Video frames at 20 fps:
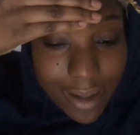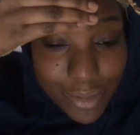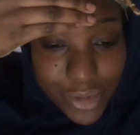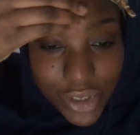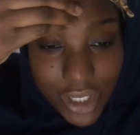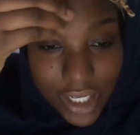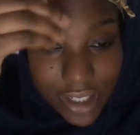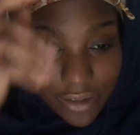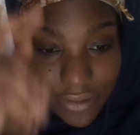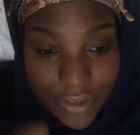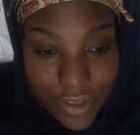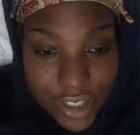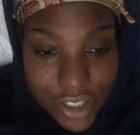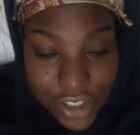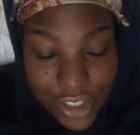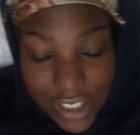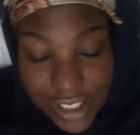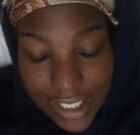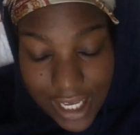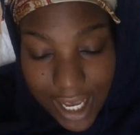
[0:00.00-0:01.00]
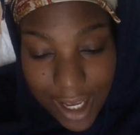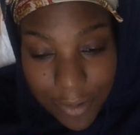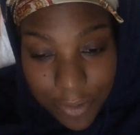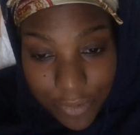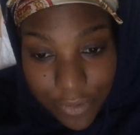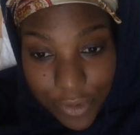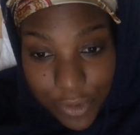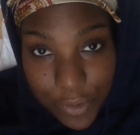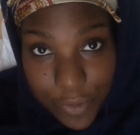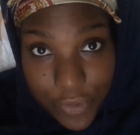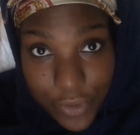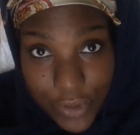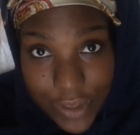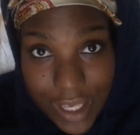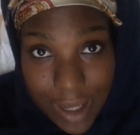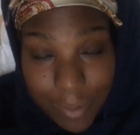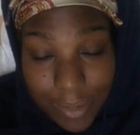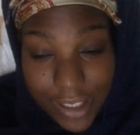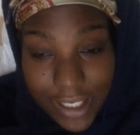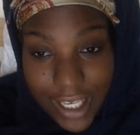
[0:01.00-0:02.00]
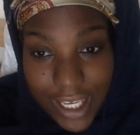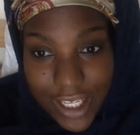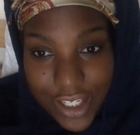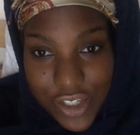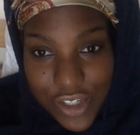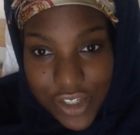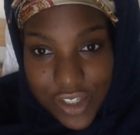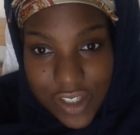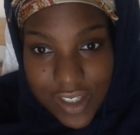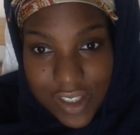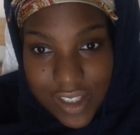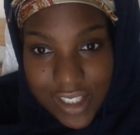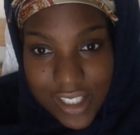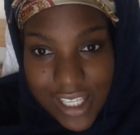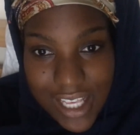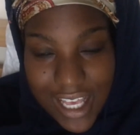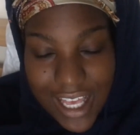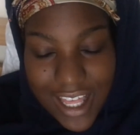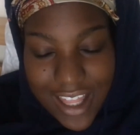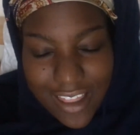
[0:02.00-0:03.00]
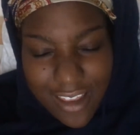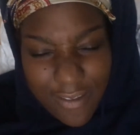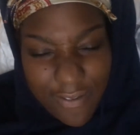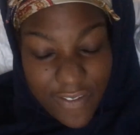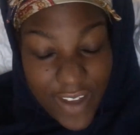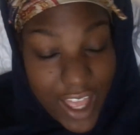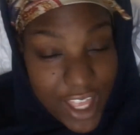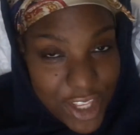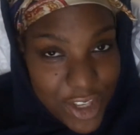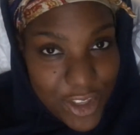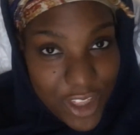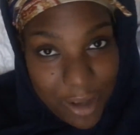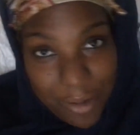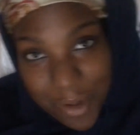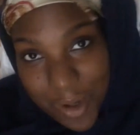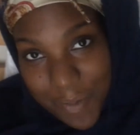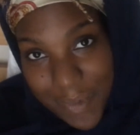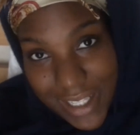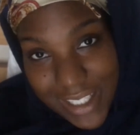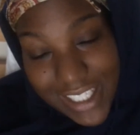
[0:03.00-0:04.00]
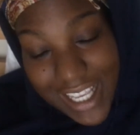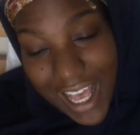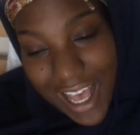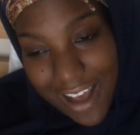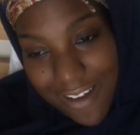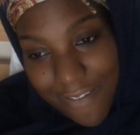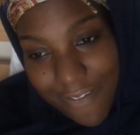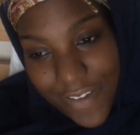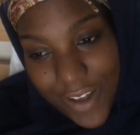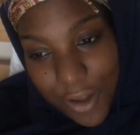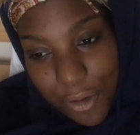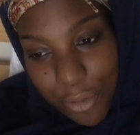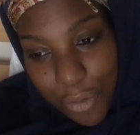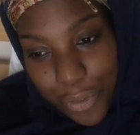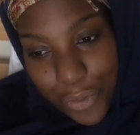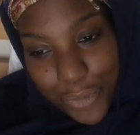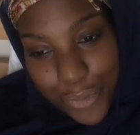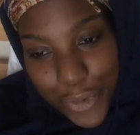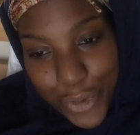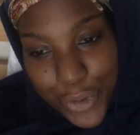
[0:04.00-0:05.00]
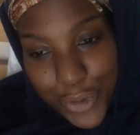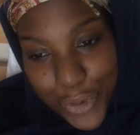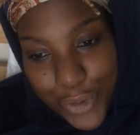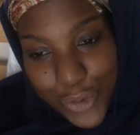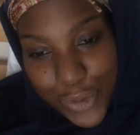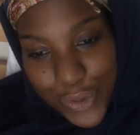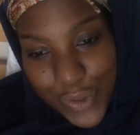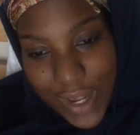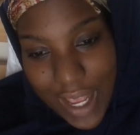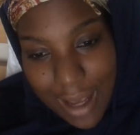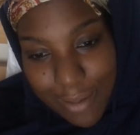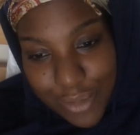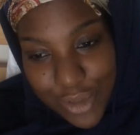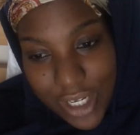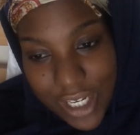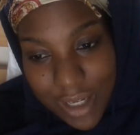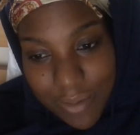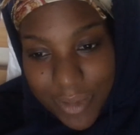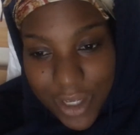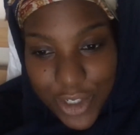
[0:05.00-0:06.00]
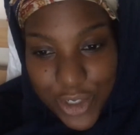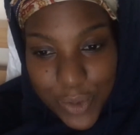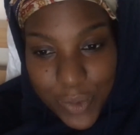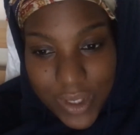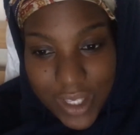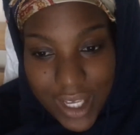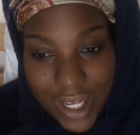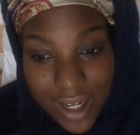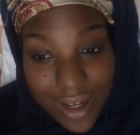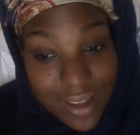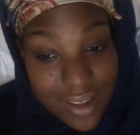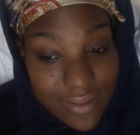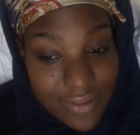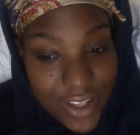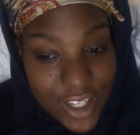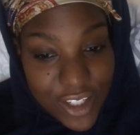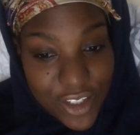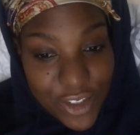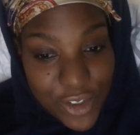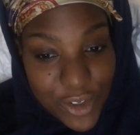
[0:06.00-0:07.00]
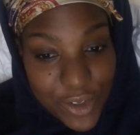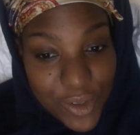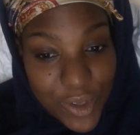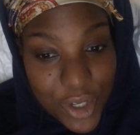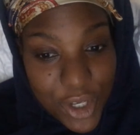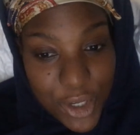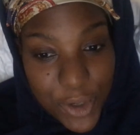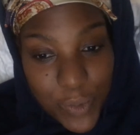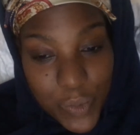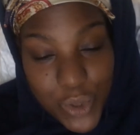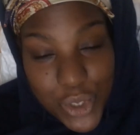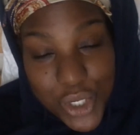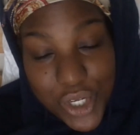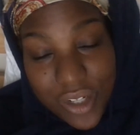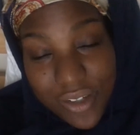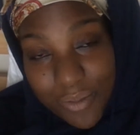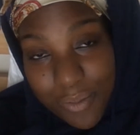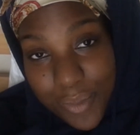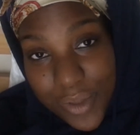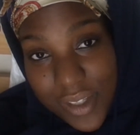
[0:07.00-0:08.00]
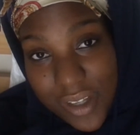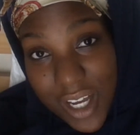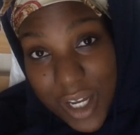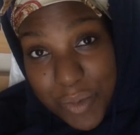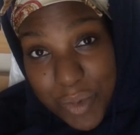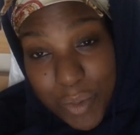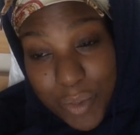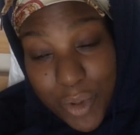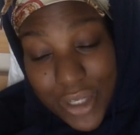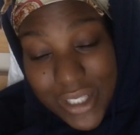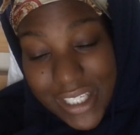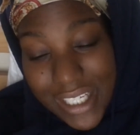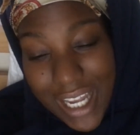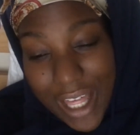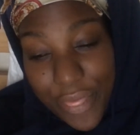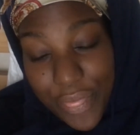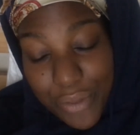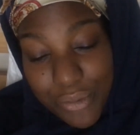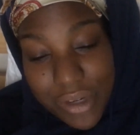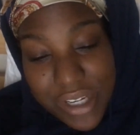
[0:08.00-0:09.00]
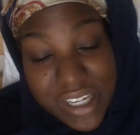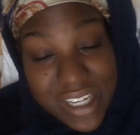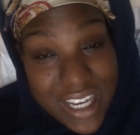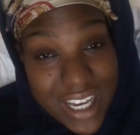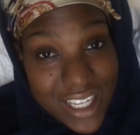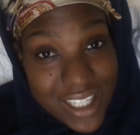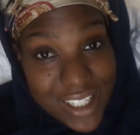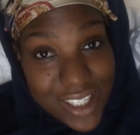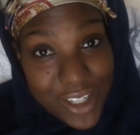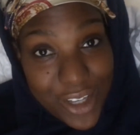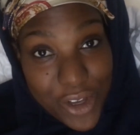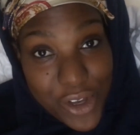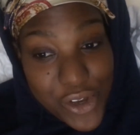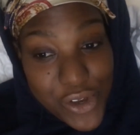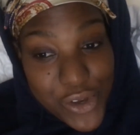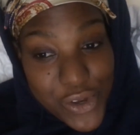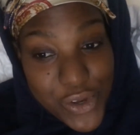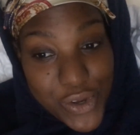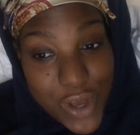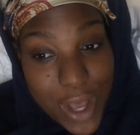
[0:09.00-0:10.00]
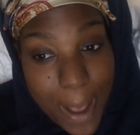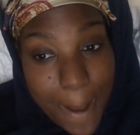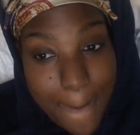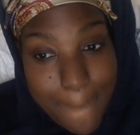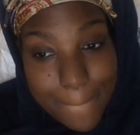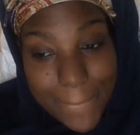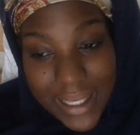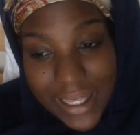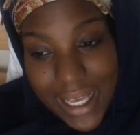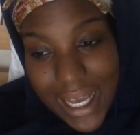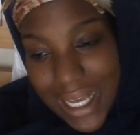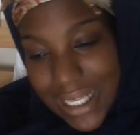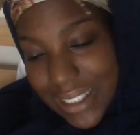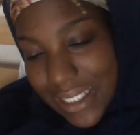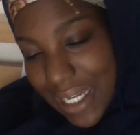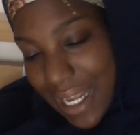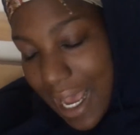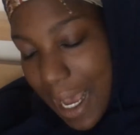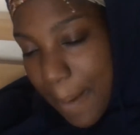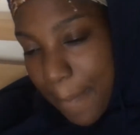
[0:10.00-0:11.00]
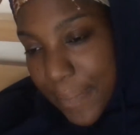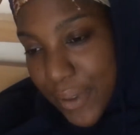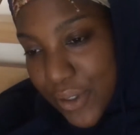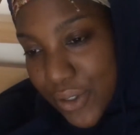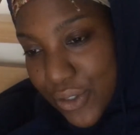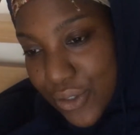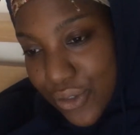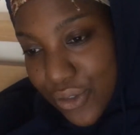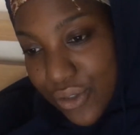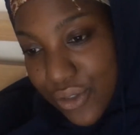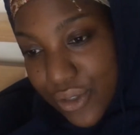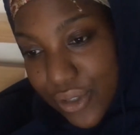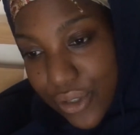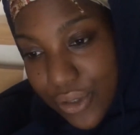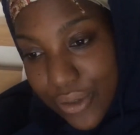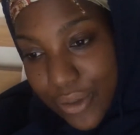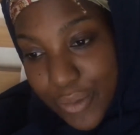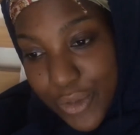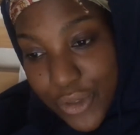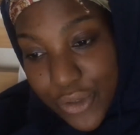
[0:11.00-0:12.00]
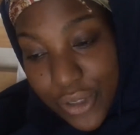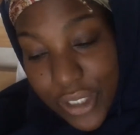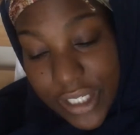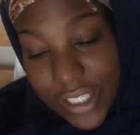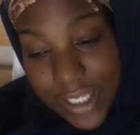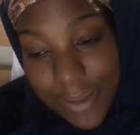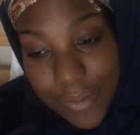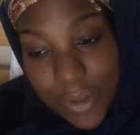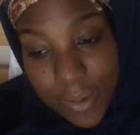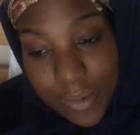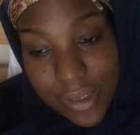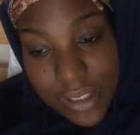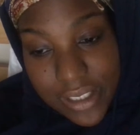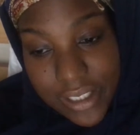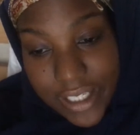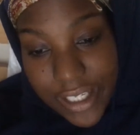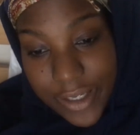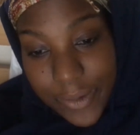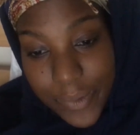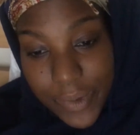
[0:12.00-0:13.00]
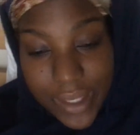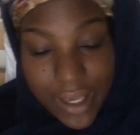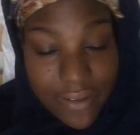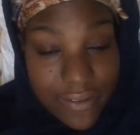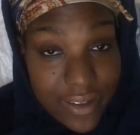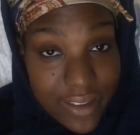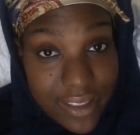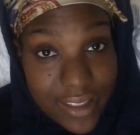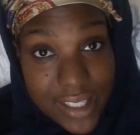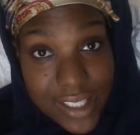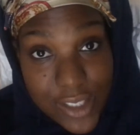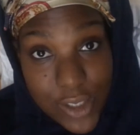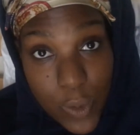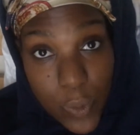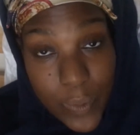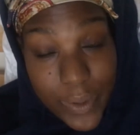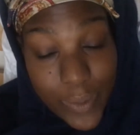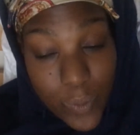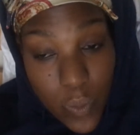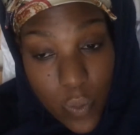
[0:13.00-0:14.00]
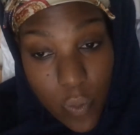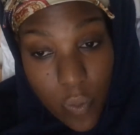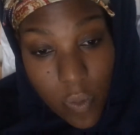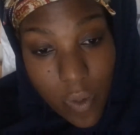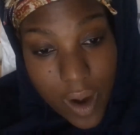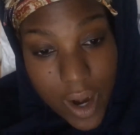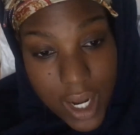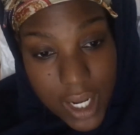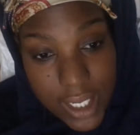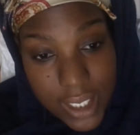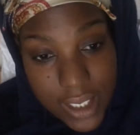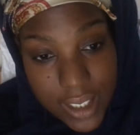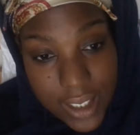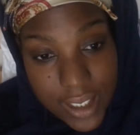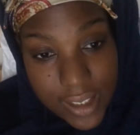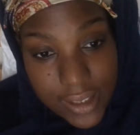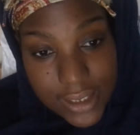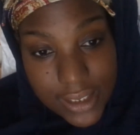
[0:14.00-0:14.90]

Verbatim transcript: I'm trying to finish the Typeform for the applications. The venue that we were meant to have fell through, so now I'm trying to make sure we get another venue. We should have started promoting like 3 days ago, but that hasn't happened, so I'm just going to keep you up to date with everything that's going on.